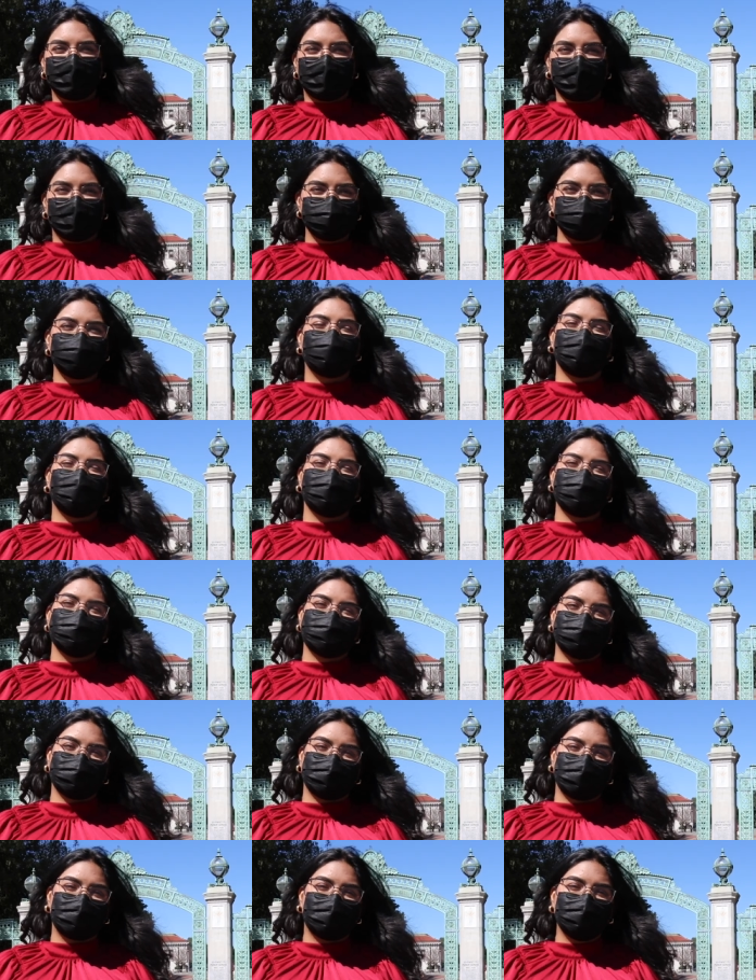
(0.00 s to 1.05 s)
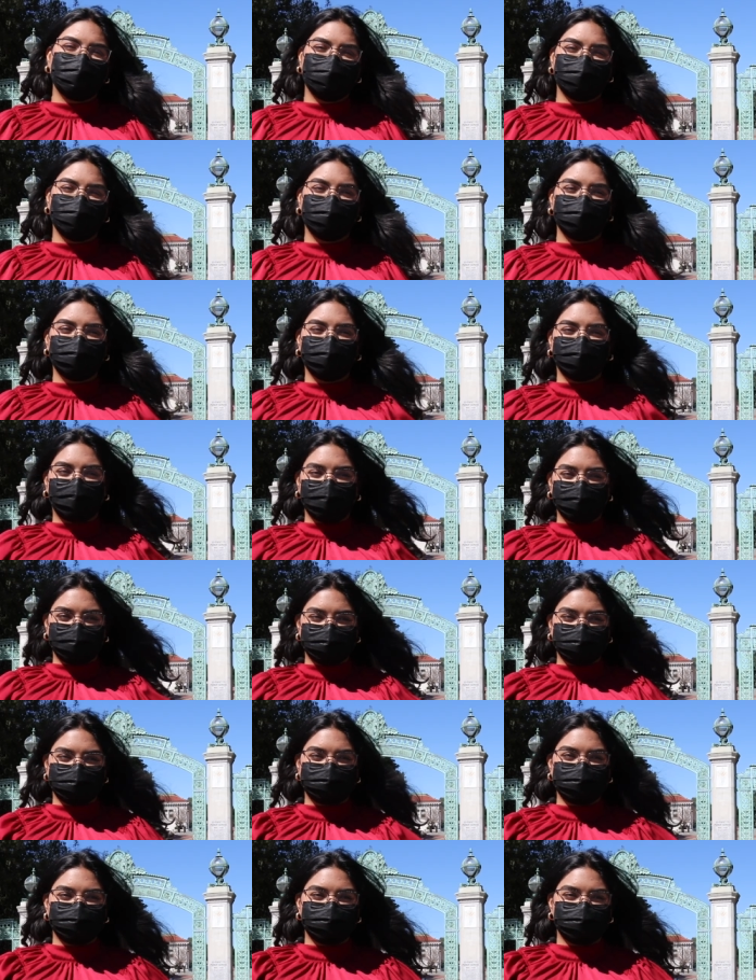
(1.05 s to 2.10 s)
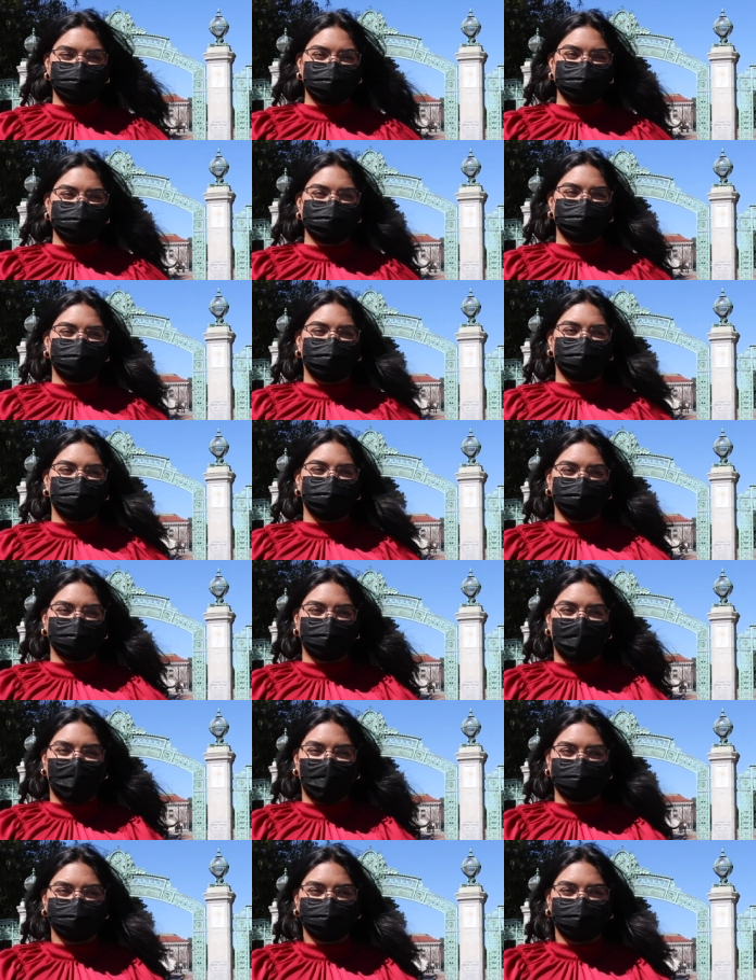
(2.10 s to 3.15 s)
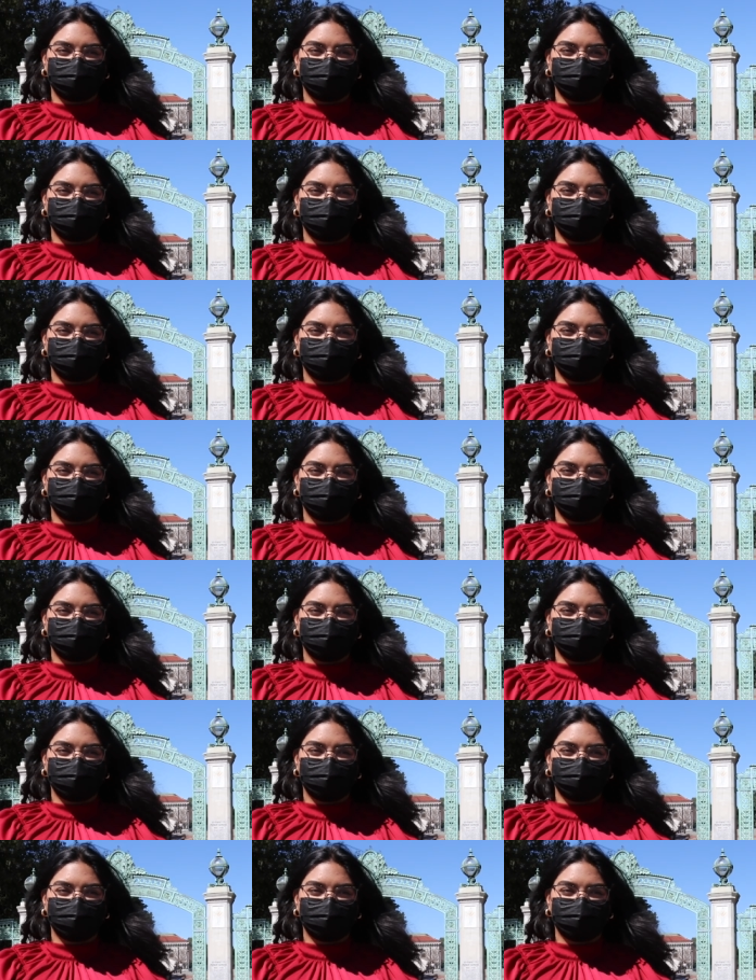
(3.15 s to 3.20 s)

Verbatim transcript: I'm just trying to see what the decision is and then react